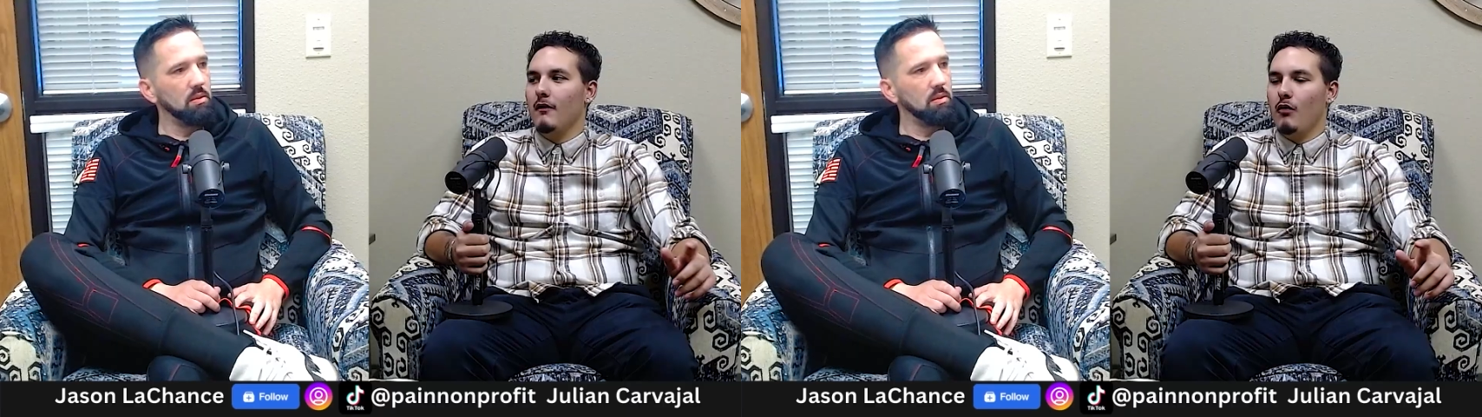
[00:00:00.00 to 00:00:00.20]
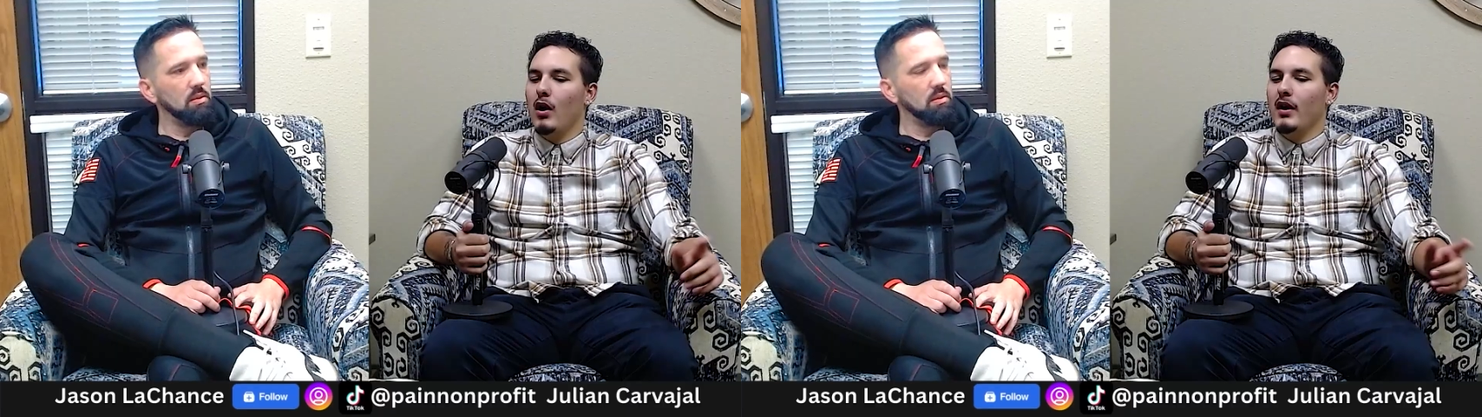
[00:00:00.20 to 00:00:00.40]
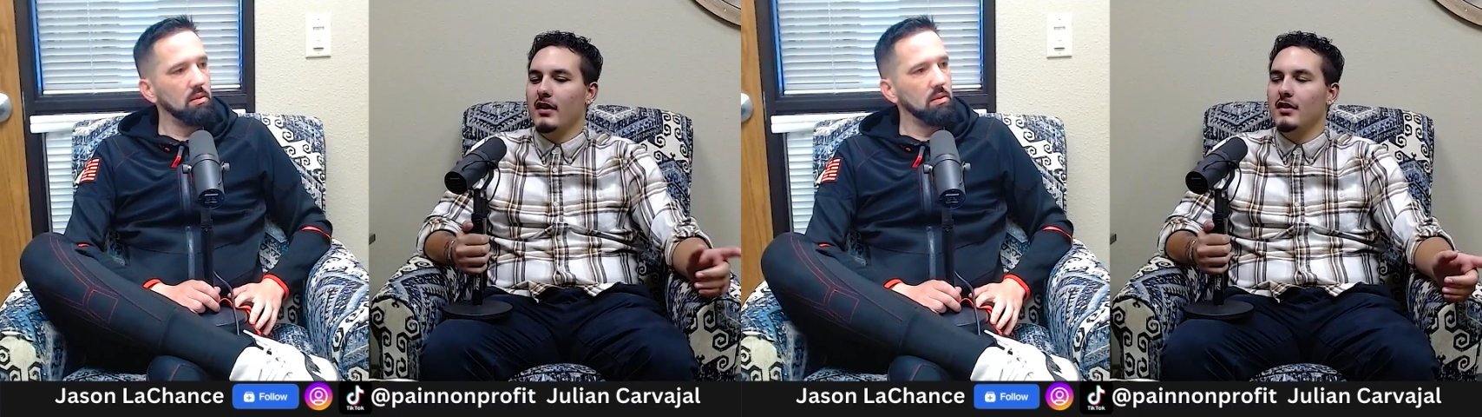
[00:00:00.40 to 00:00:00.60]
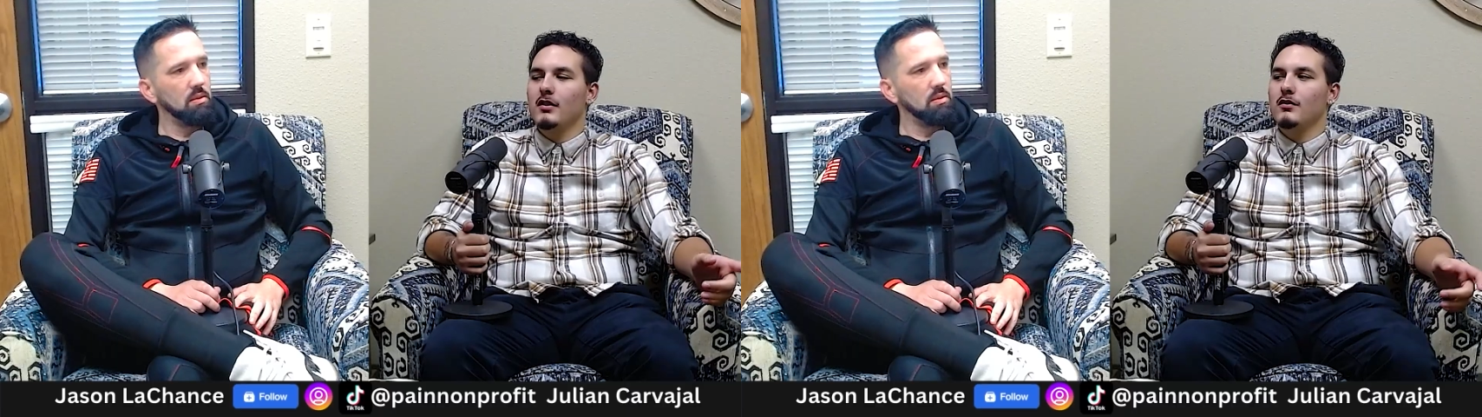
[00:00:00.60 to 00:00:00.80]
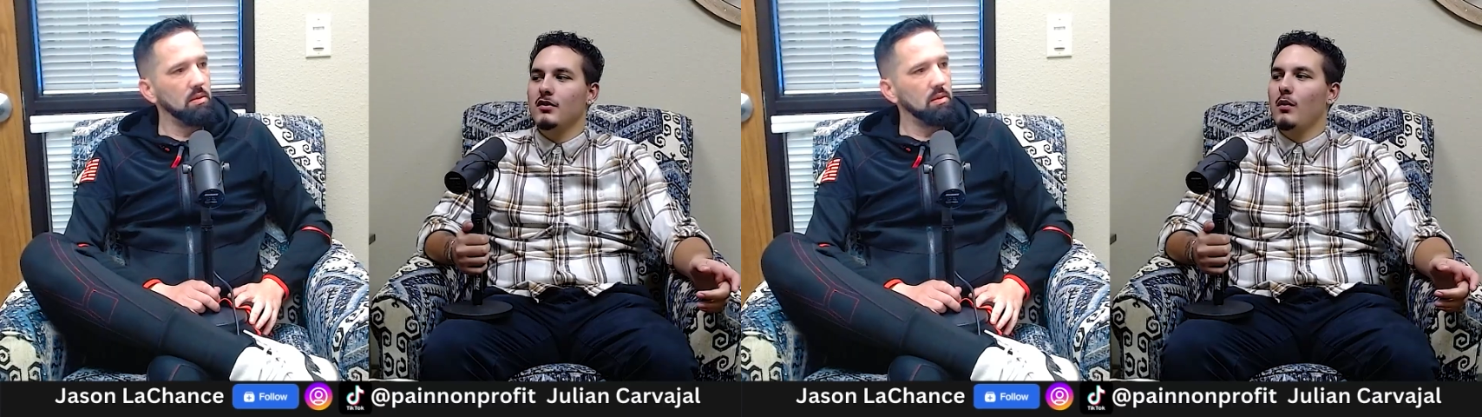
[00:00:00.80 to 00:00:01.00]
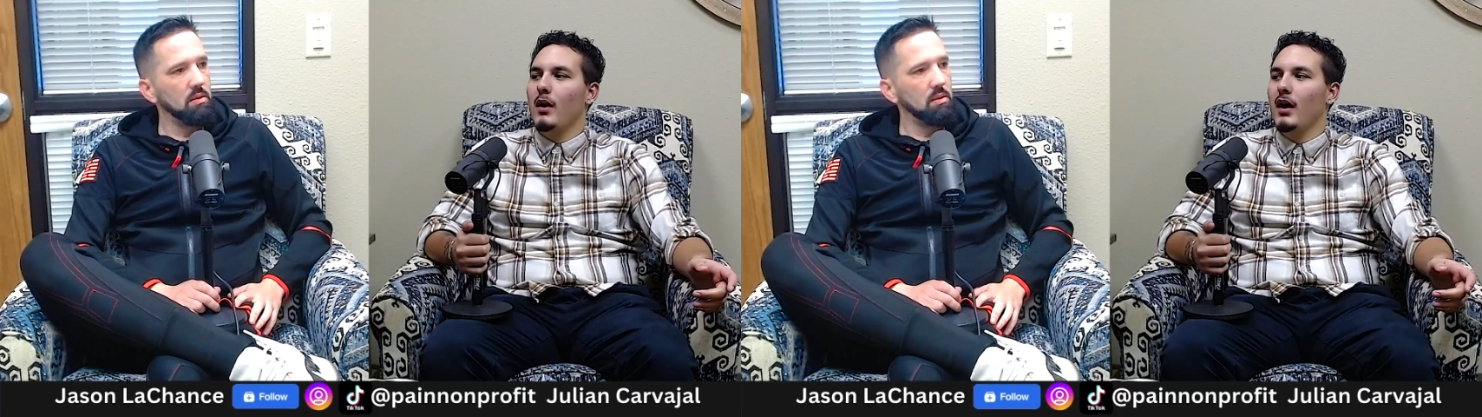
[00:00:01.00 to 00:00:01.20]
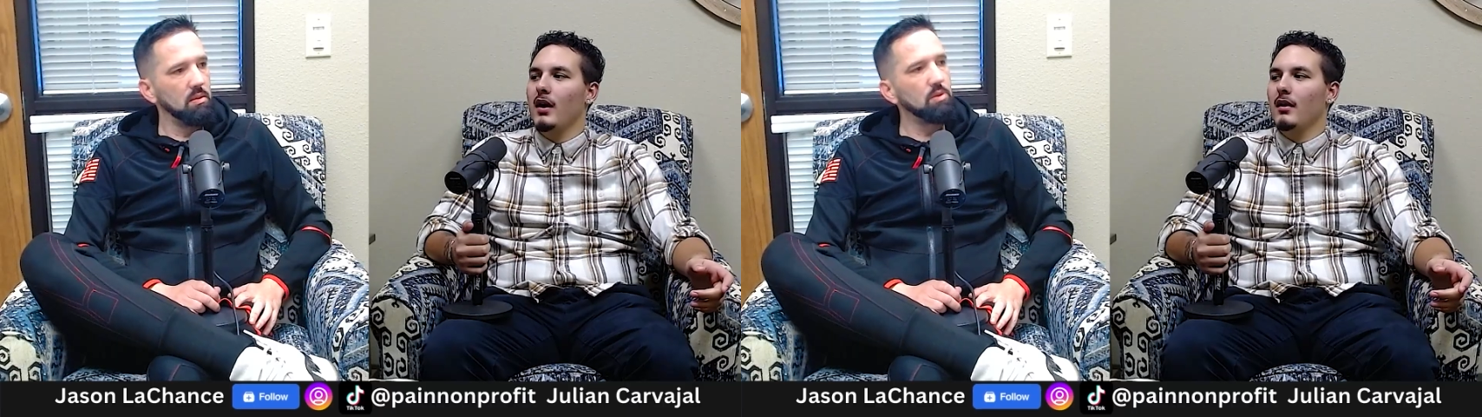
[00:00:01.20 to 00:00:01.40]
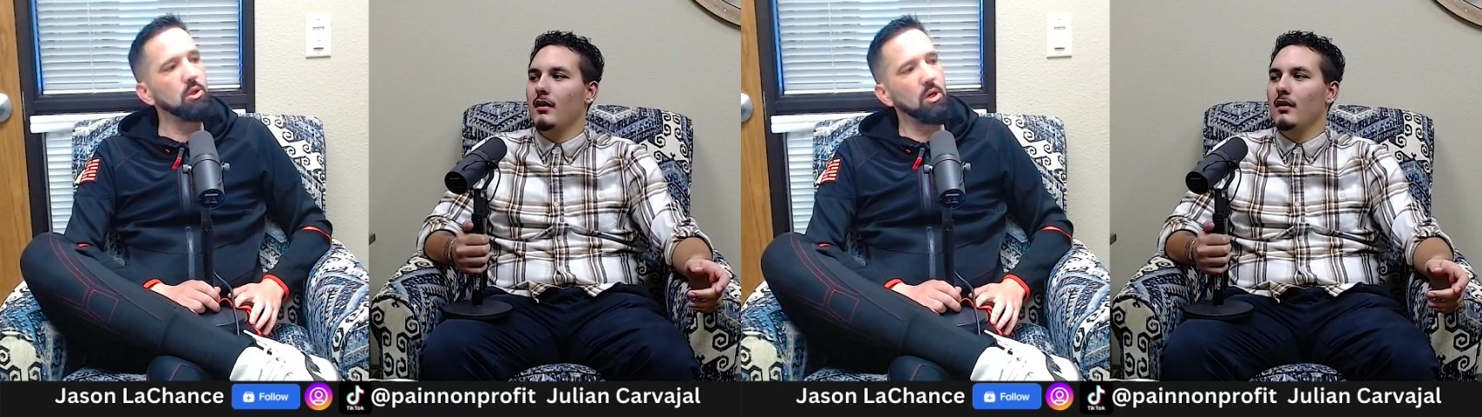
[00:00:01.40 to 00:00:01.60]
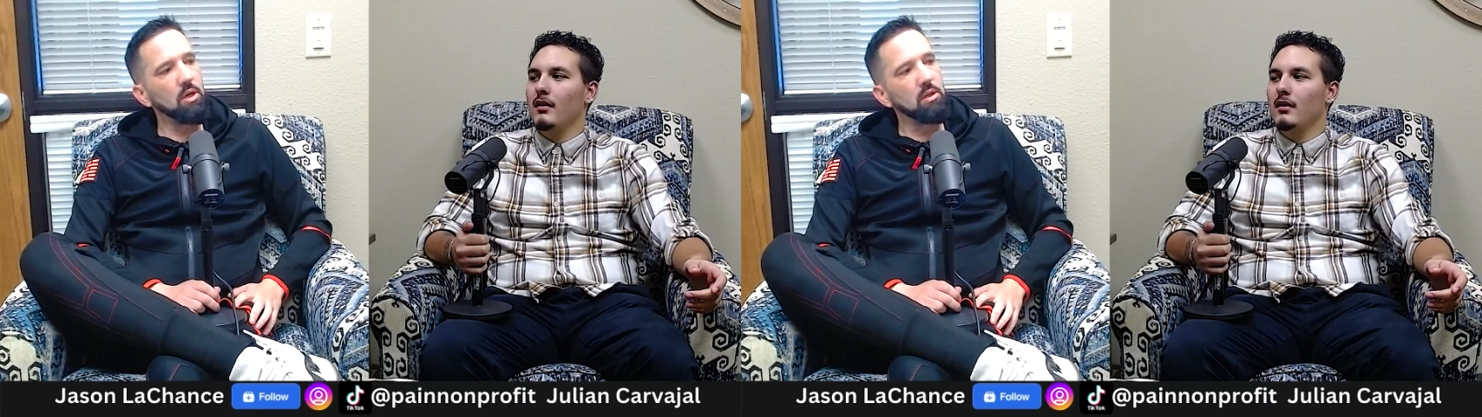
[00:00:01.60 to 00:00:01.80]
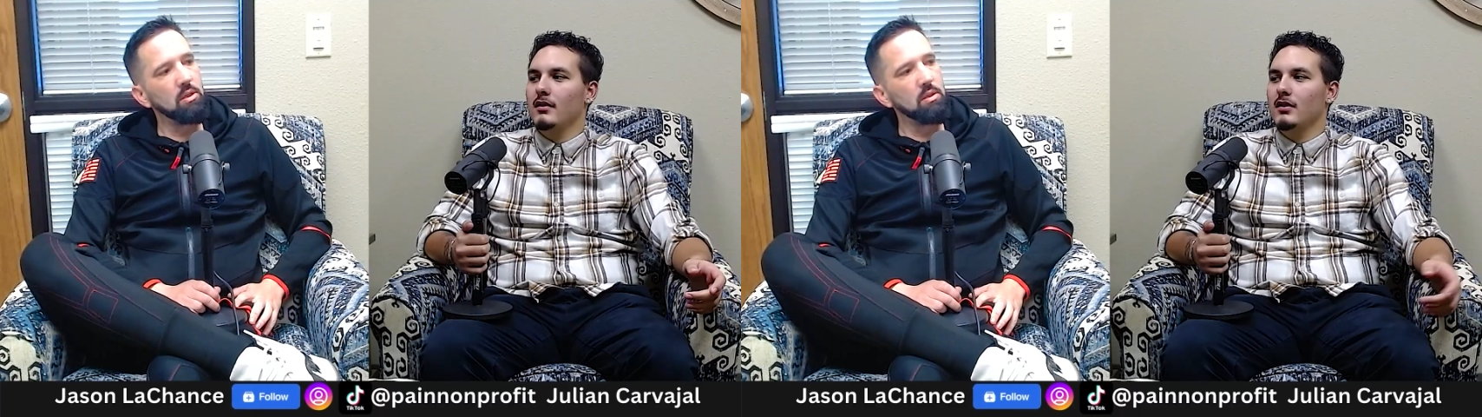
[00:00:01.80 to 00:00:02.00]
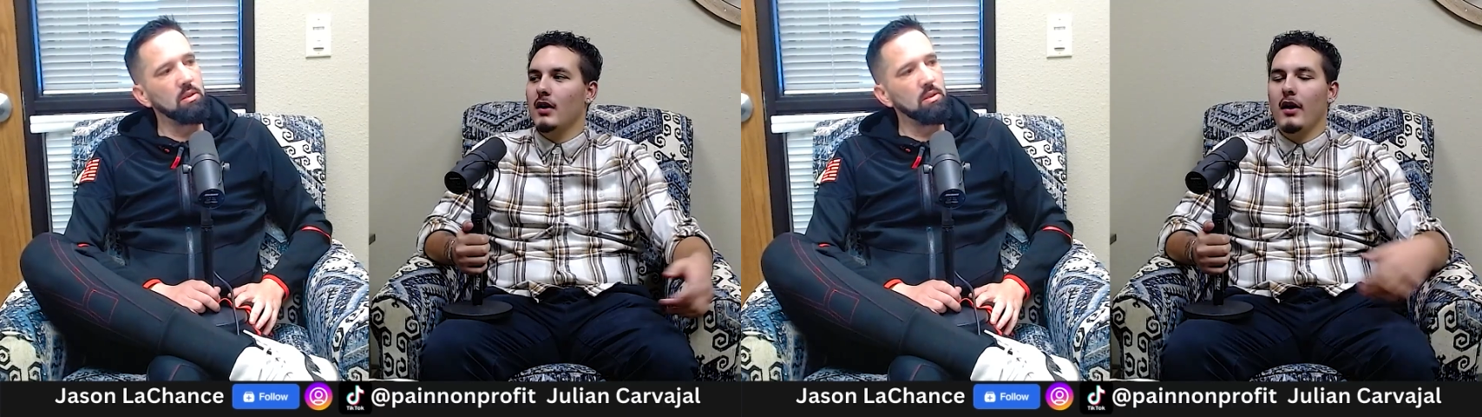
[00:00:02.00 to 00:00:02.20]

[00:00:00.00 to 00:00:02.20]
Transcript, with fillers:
Speaker 1: wanting to use away. Sure. So I don't